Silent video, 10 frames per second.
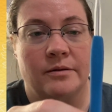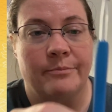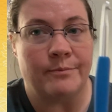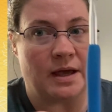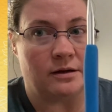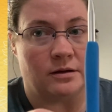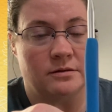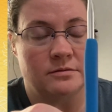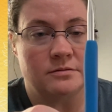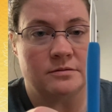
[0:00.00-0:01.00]
metal
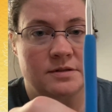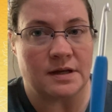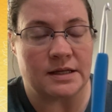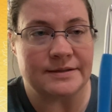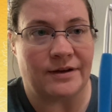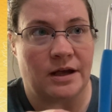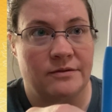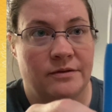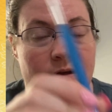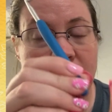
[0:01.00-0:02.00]
size 5
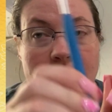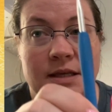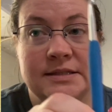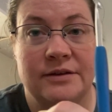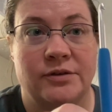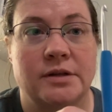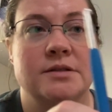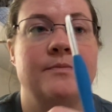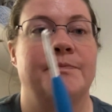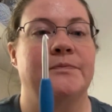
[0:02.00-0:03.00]
is different.
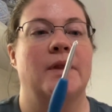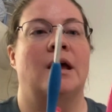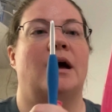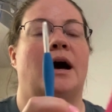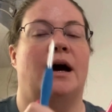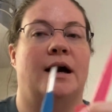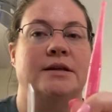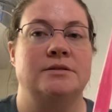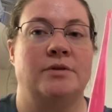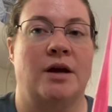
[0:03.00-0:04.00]
I
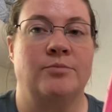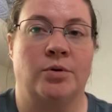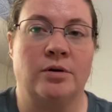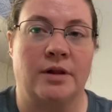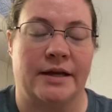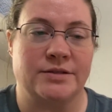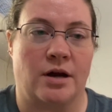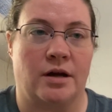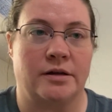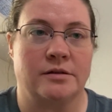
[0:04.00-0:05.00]
do not pull as
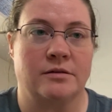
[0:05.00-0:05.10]
hard